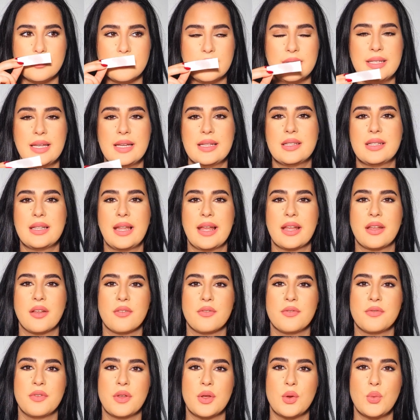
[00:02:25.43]
that like
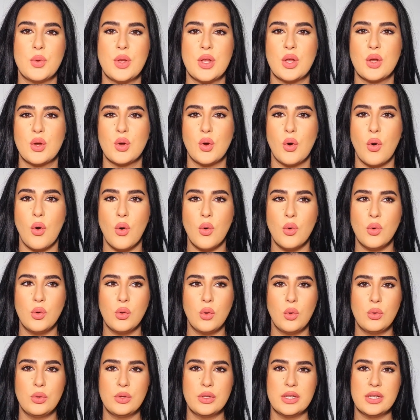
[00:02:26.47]
very
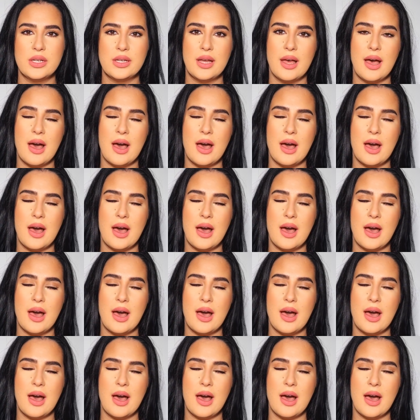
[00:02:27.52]
cold,